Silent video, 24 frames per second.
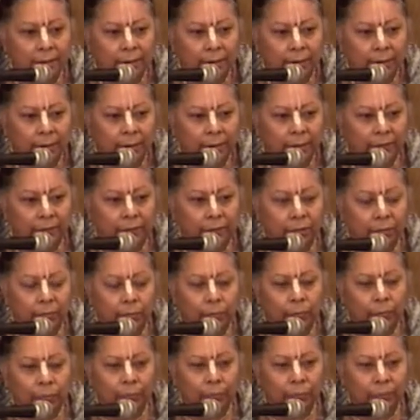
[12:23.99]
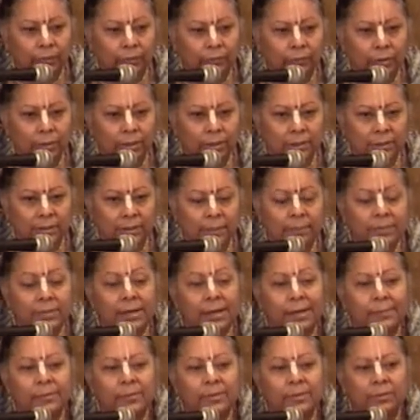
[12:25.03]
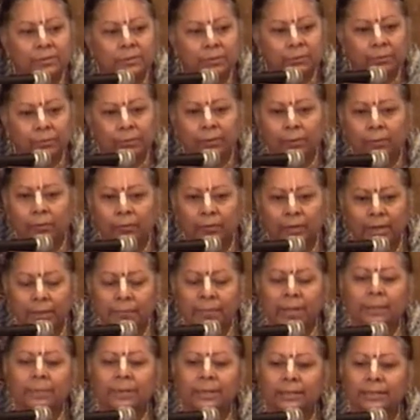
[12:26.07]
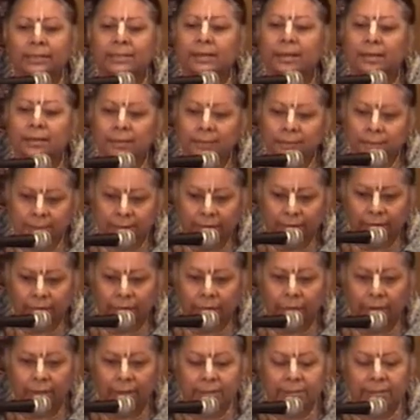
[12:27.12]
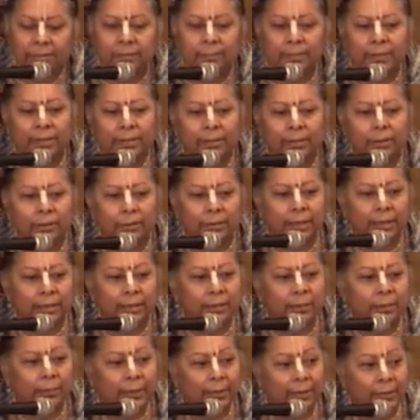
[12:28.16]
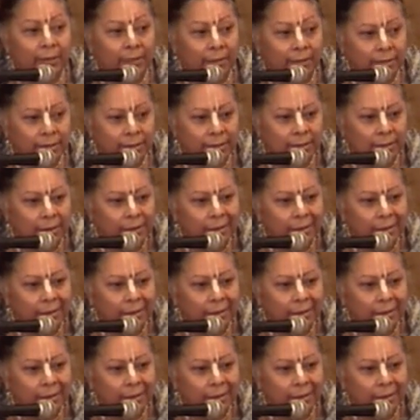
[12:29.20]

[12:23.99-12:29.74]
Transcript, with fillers: Devotees, sometimes there may be the tendency for us to be a little independent.